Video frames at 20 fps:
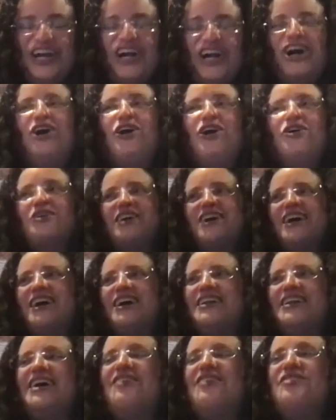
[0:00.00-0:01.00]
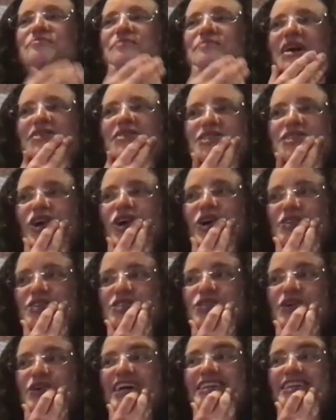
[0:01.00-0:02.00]
Oh, and the mountain
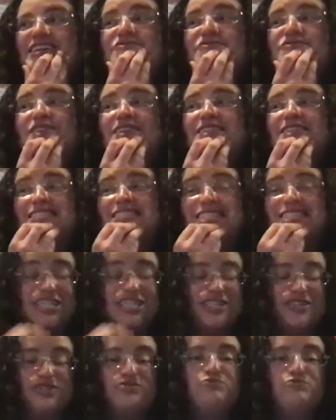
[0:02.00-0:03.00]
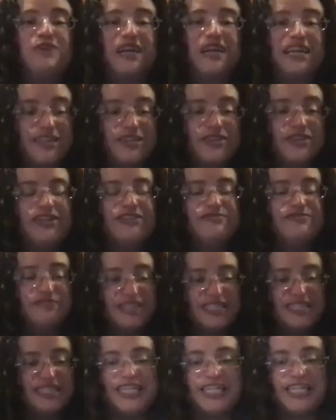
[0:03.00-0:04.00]
also had infestations, regular
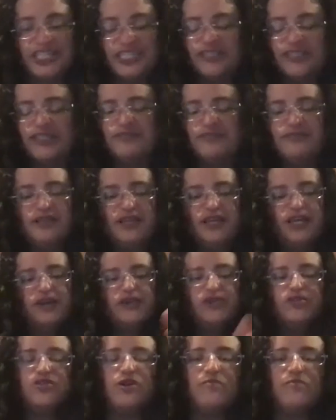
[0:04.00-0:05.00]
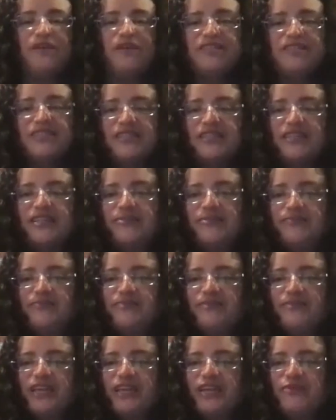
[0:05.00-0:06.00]
infestations. So basically,
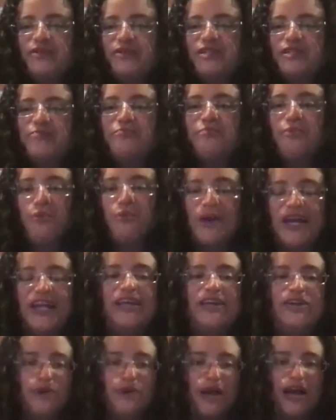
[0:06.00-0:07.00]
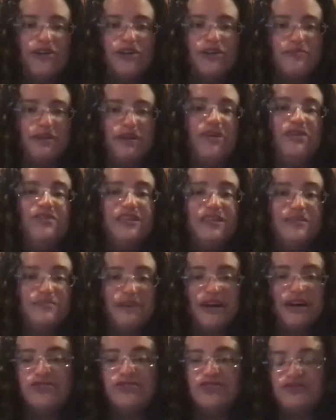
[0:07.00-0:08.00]
it was a breeding ground. Apparently, the
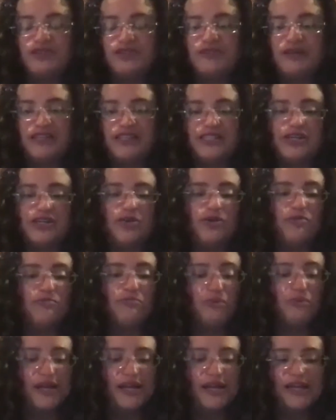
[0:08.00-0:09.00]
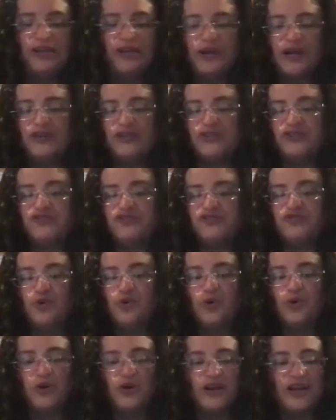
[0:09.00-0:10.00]
mountains of New Mexico are breeding grounds
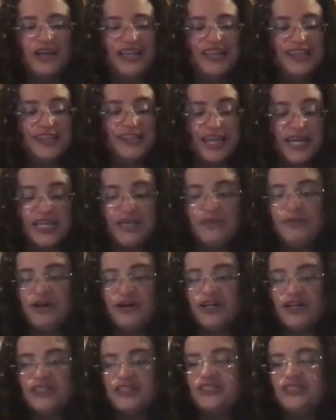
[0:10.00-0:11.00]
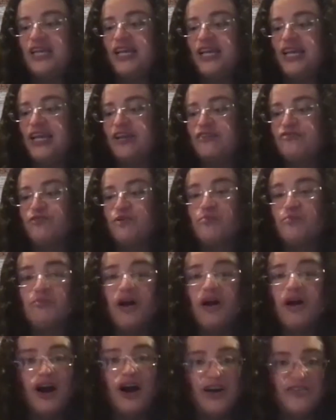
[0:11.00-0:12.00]
for ladybugs and for
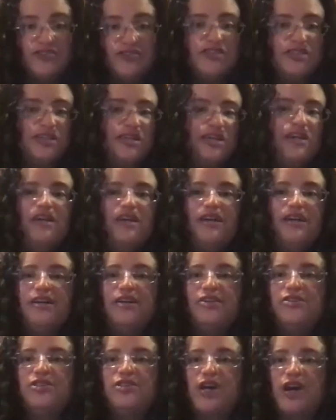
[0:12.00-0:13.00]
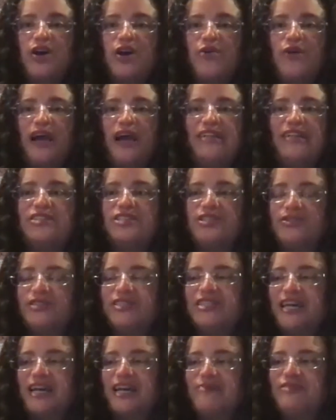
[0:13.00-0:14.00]
moths. So at certain
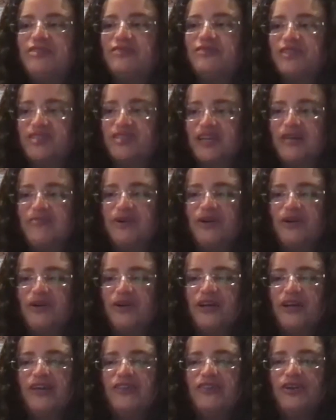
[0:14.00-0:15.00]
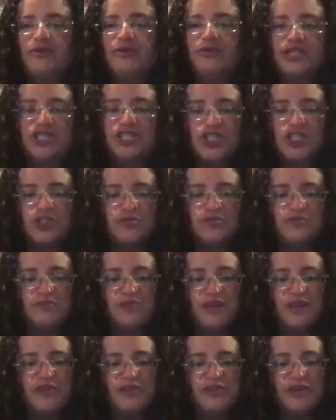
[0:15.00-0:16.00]
times of the summer, there
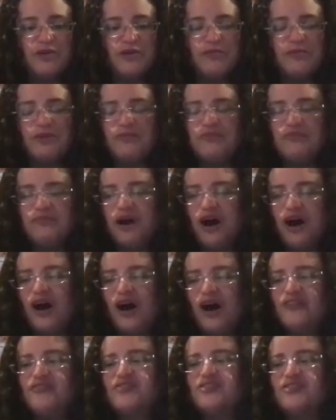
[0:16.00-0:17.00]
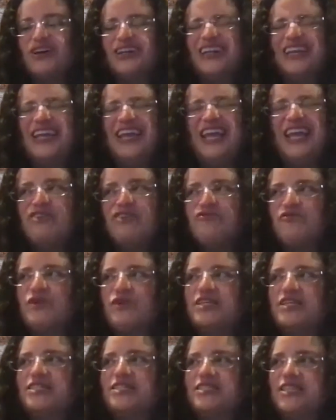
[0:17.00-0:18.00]
would be moths on
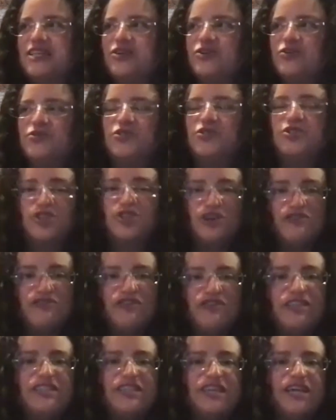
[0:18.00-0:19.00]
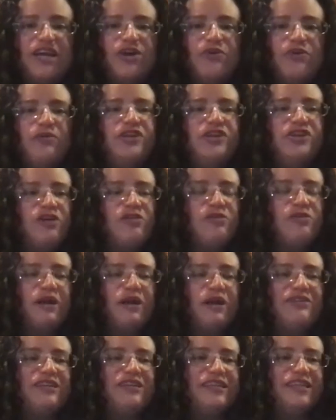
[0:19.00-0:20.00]
every single surface. We'd go
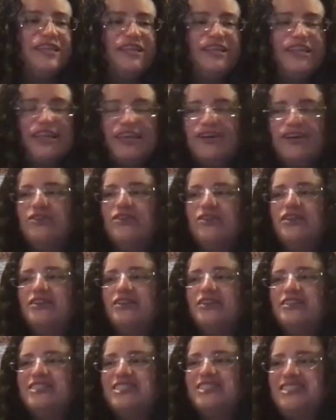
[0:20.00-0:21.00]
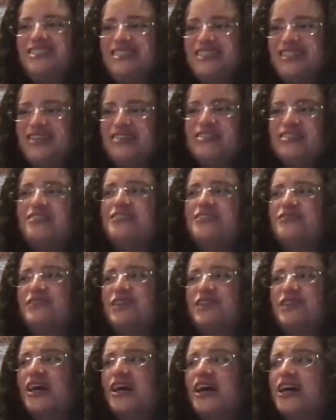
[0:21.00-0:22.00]
around and kill dozens, if
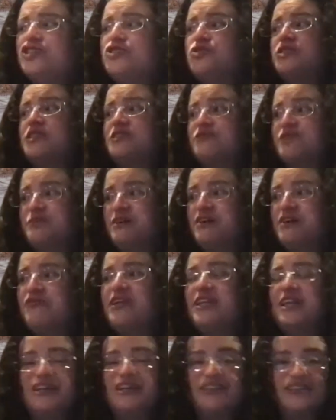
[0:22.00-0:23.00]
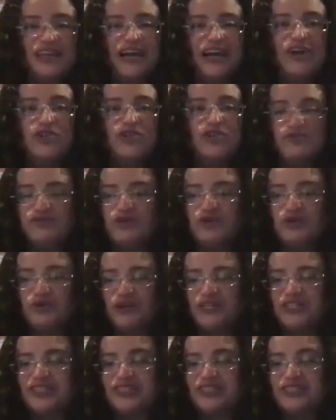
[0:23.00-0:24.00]
not hundreds of them every night in the house before we
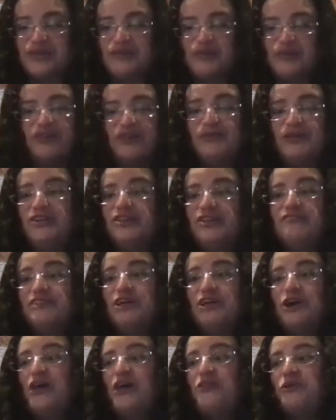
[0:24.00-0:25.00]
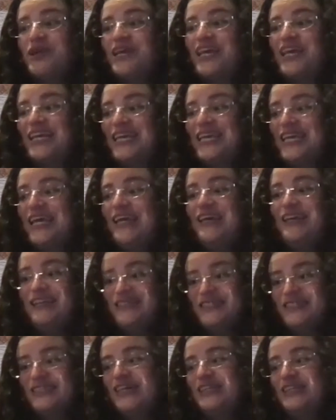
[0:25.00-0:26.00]
went to sleep. And we don't even know how they were getting in.
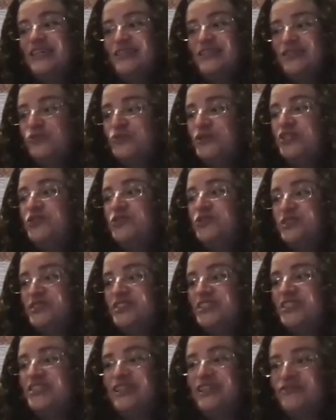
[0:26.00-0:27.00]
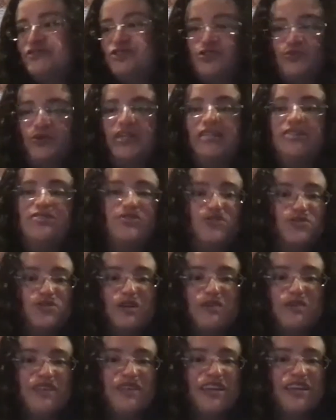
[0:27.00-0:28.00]
It's not like the windows didn't have screens or
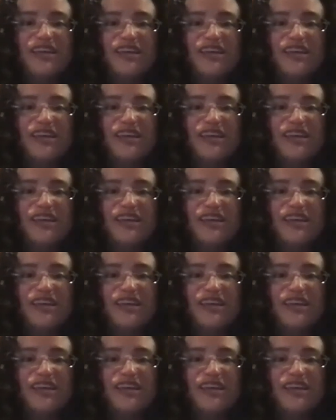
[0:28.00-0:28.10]
something.